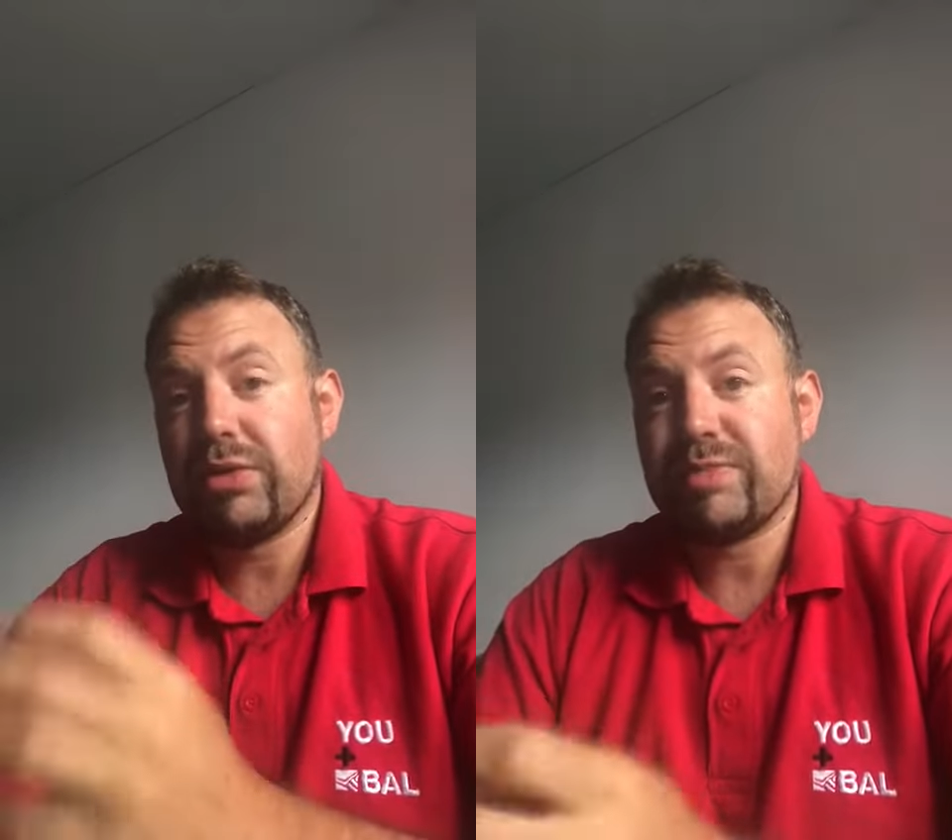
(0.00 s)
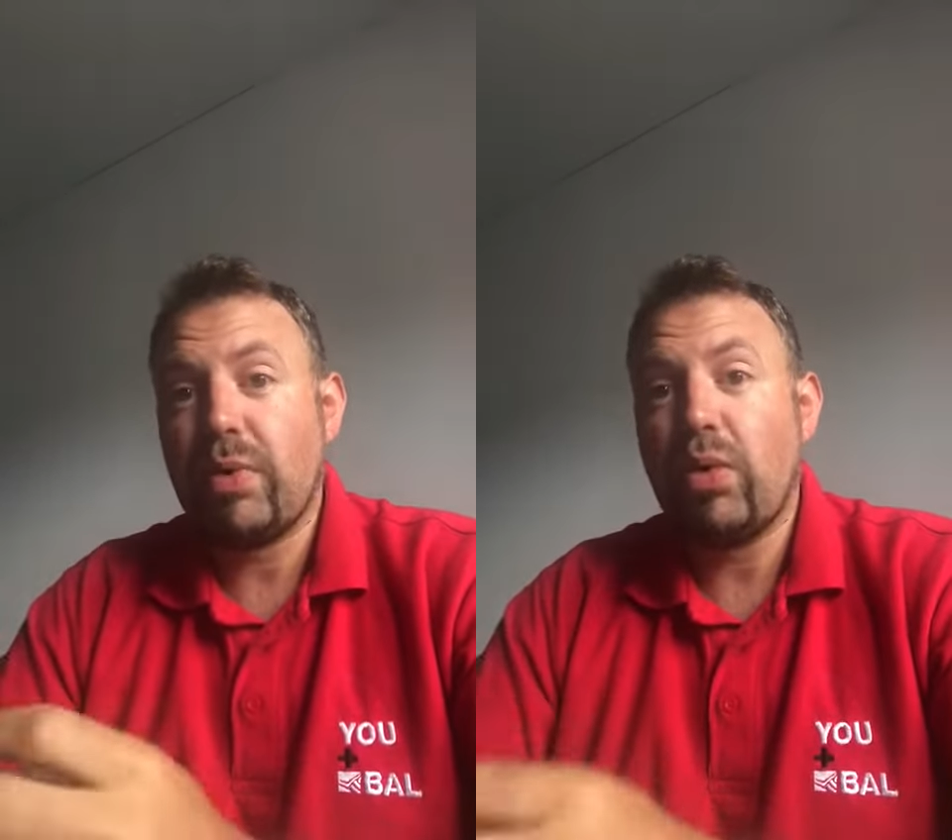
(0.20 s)

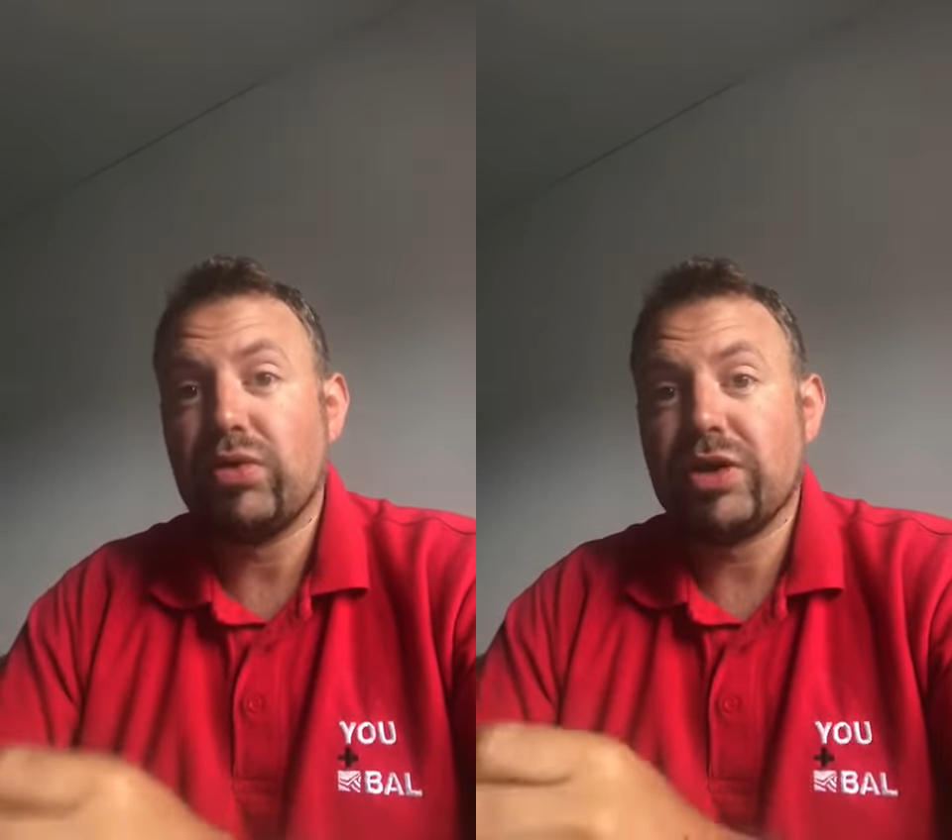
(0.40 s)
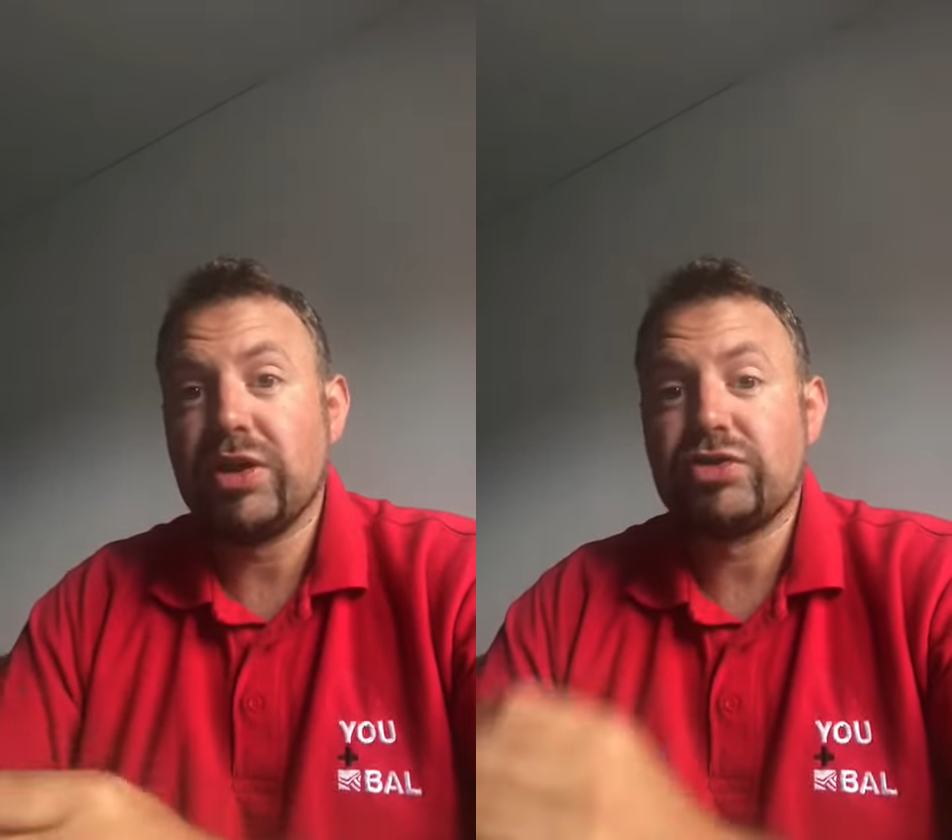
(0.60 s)
is
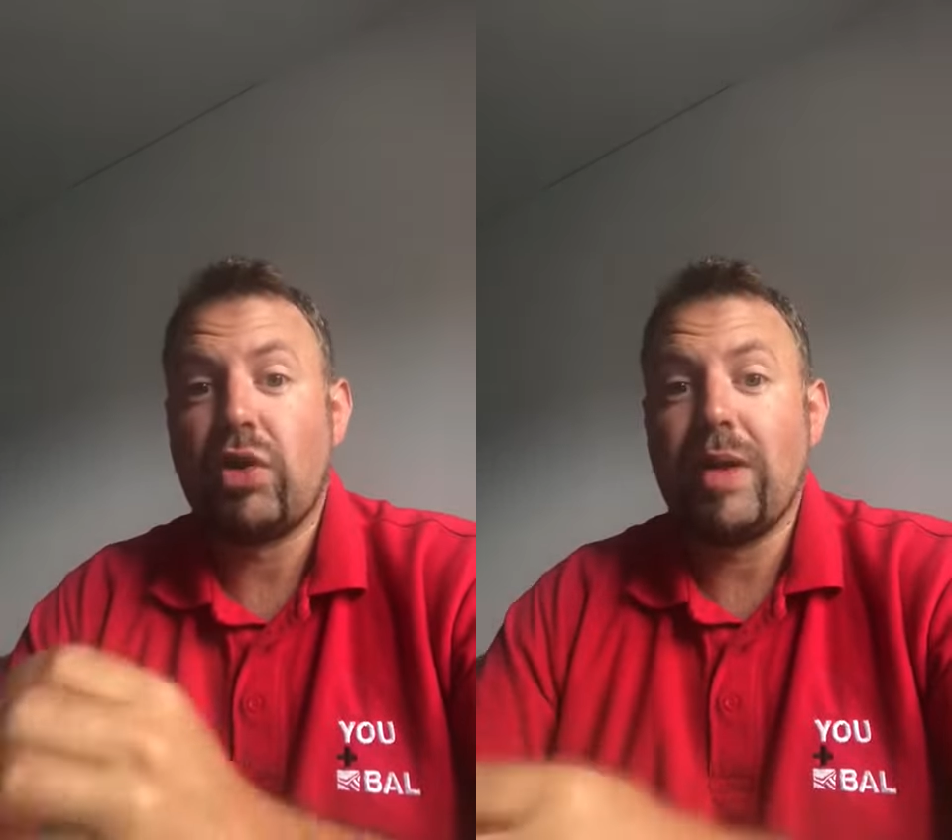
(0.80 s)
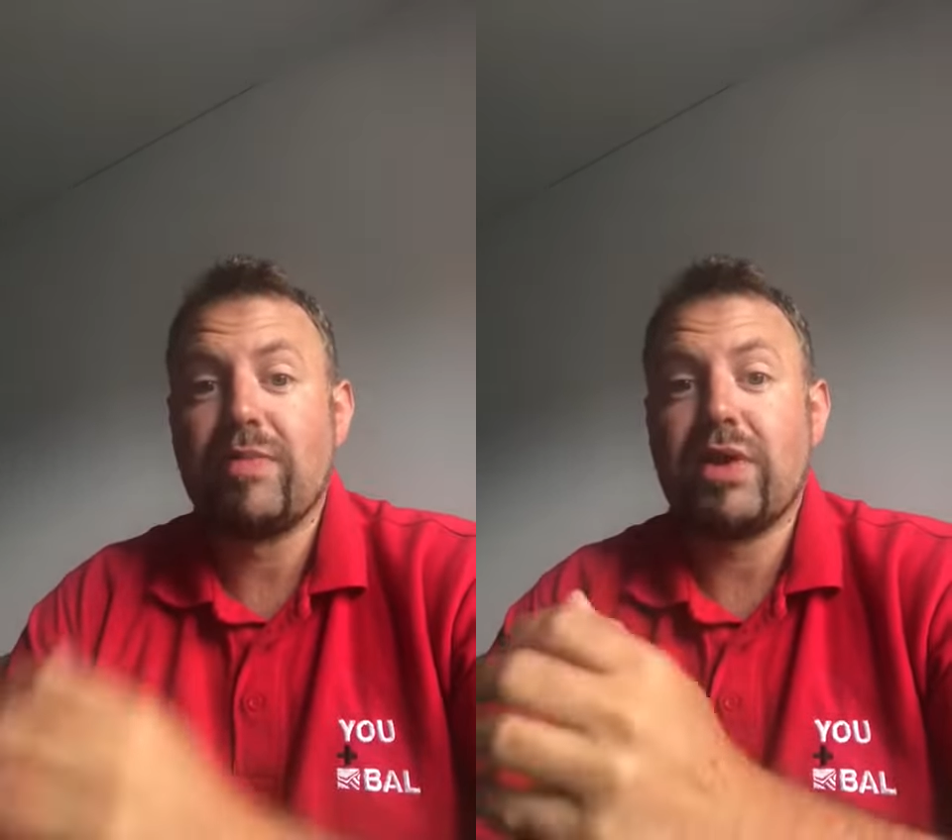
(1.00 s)
poured and the
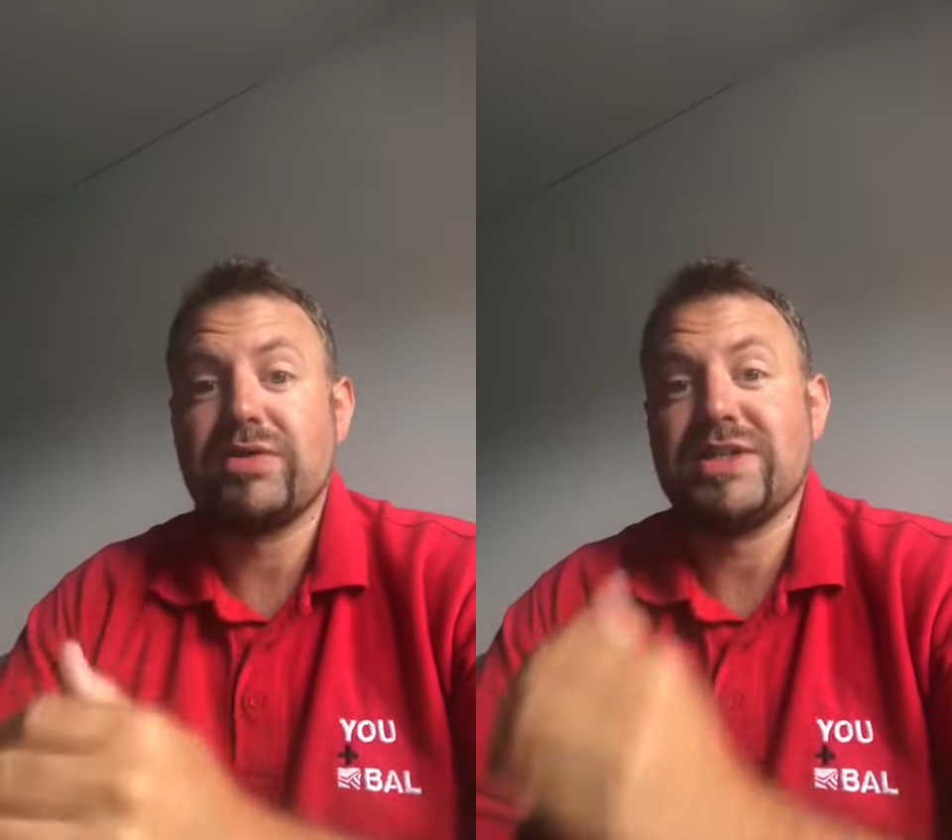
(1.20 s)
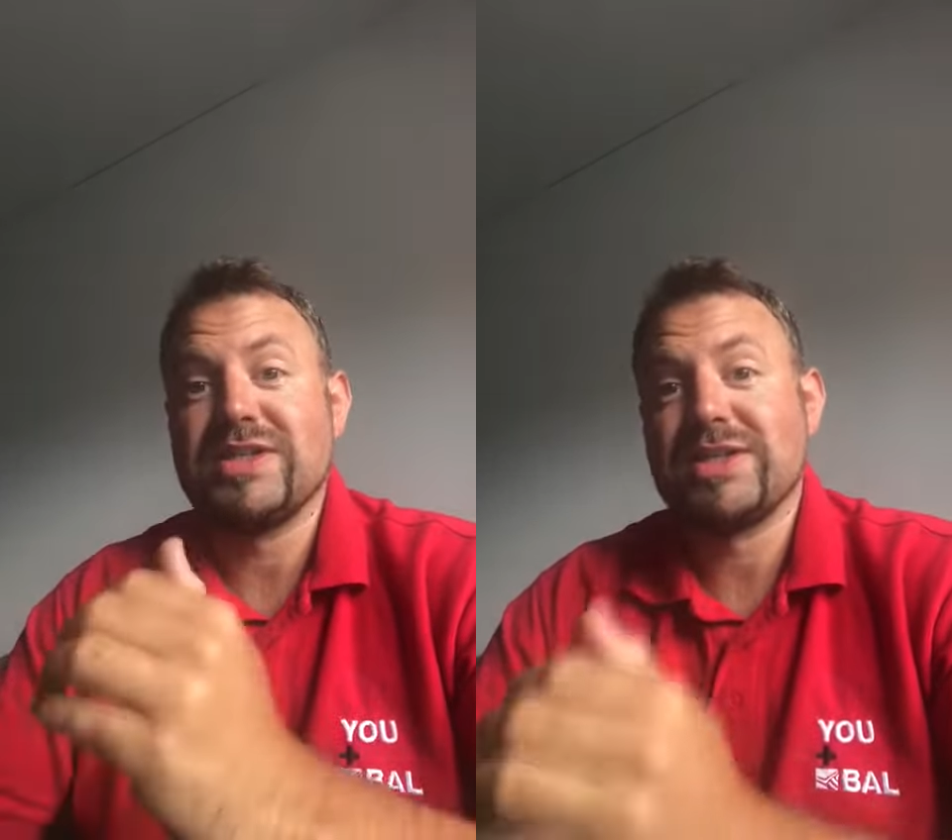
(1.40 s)
drying
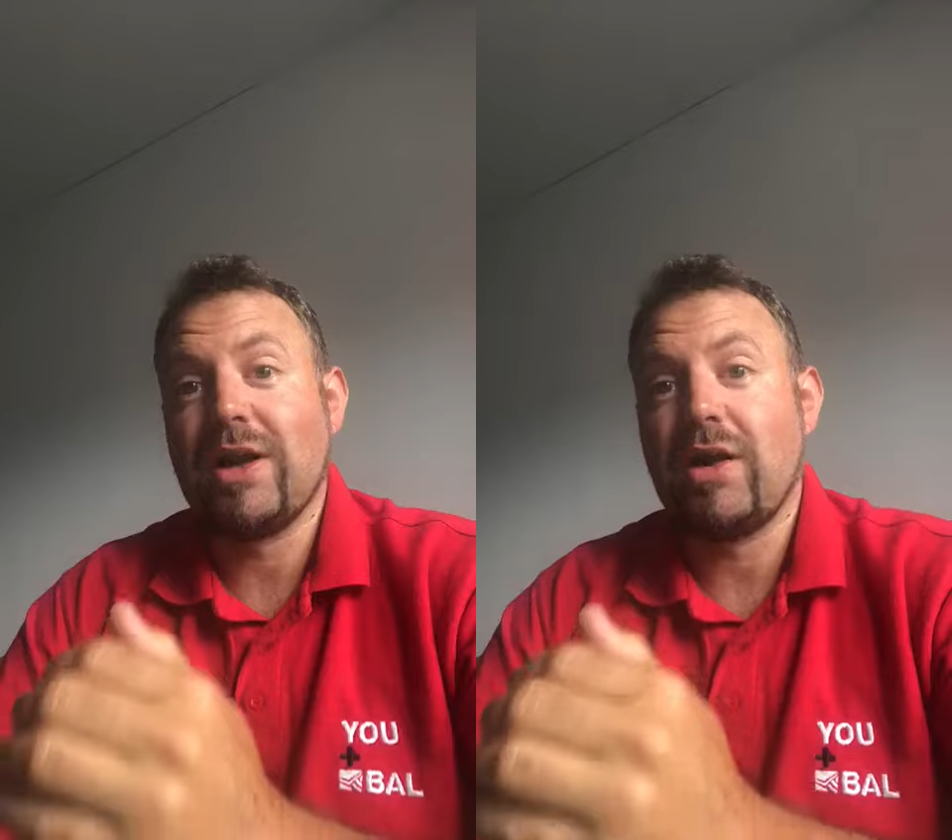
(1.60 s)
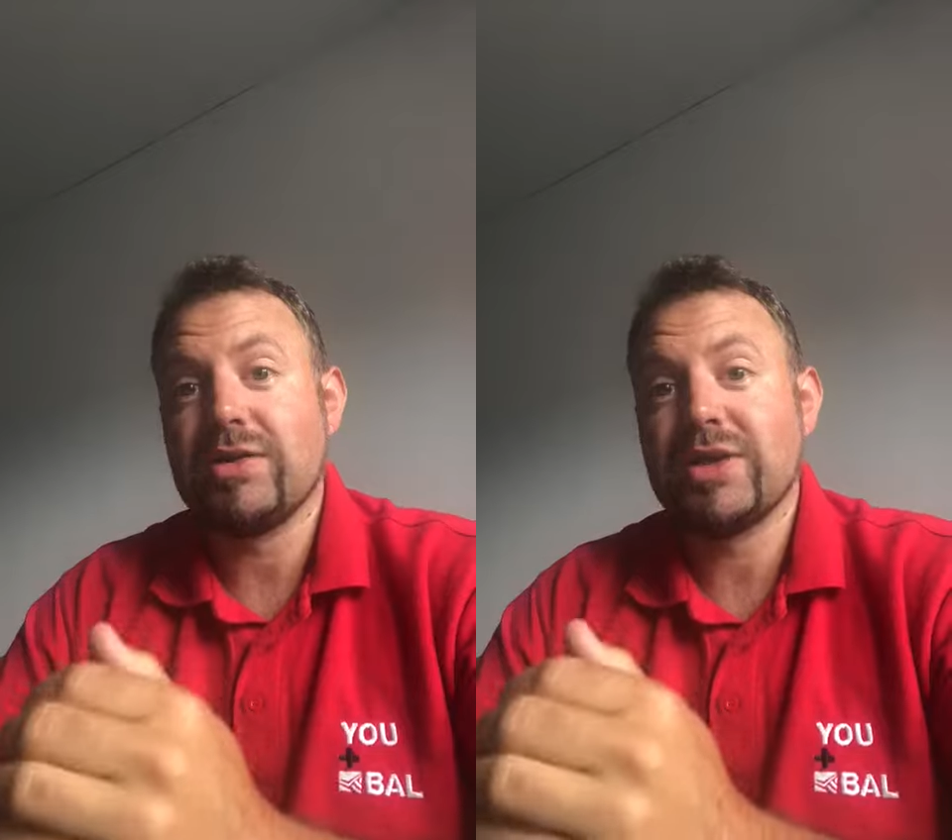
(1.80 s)
process
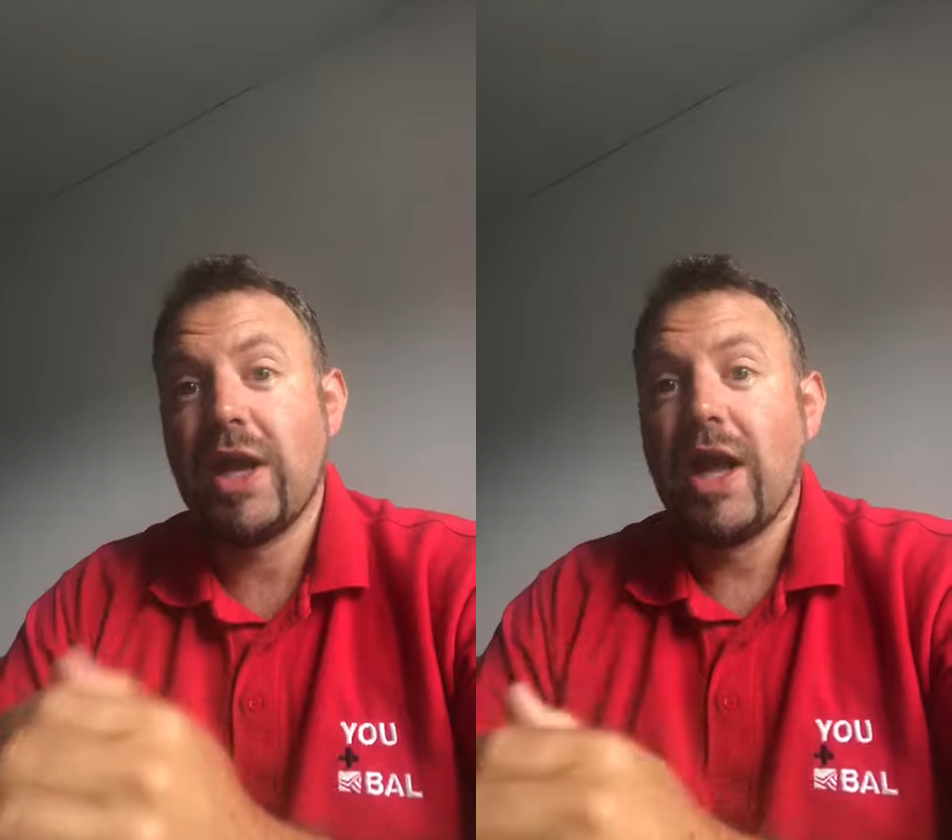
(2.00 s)
starts,